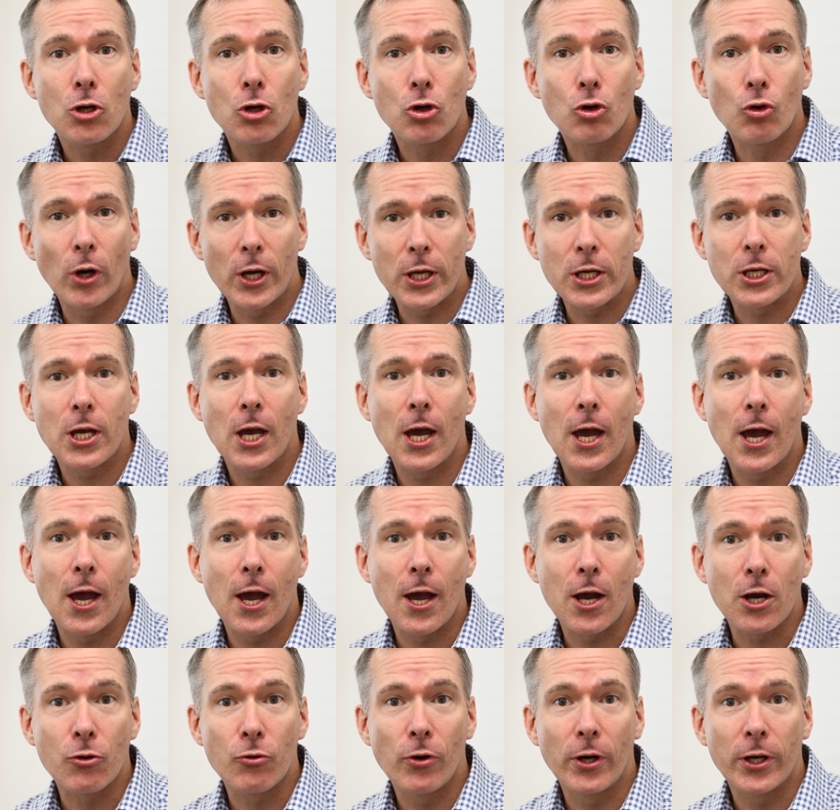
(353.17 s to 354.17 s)
great
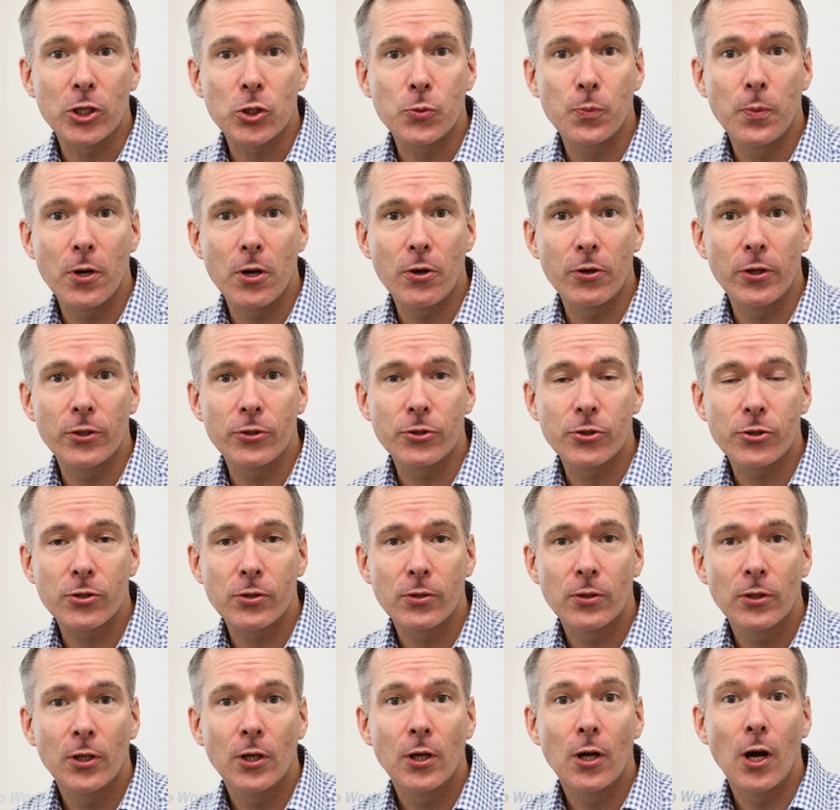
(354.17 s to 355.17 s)
care, great experience,
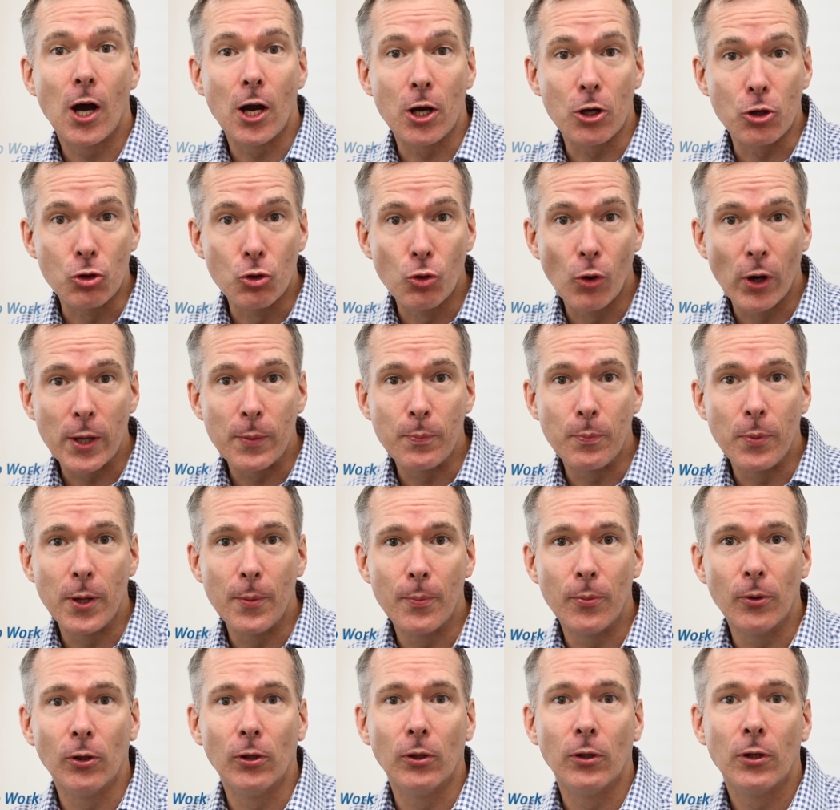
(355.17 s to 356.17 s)
and great
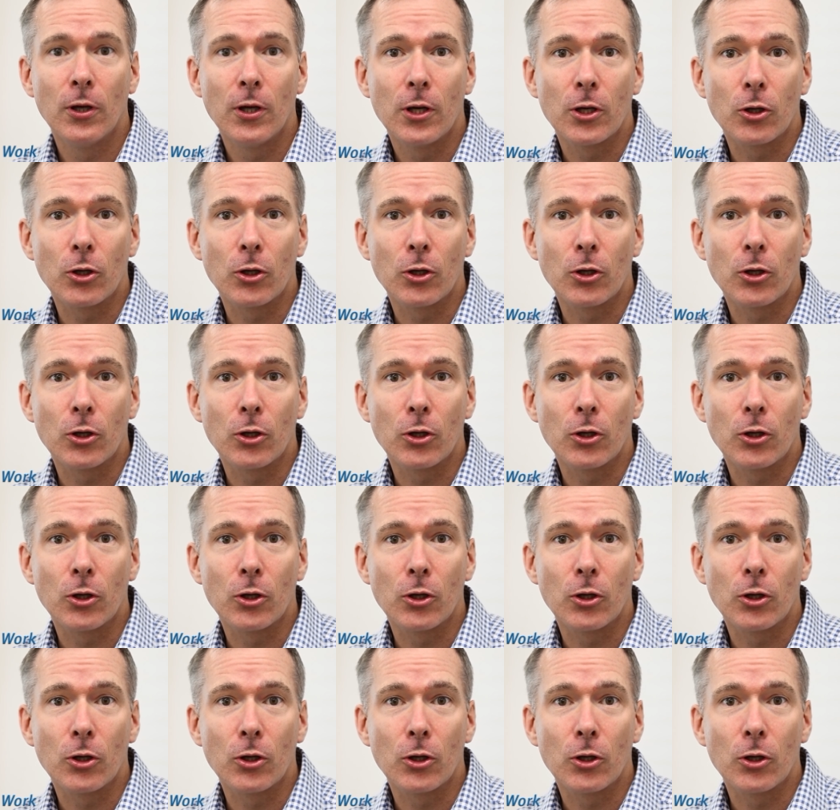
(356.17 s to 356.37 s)
people,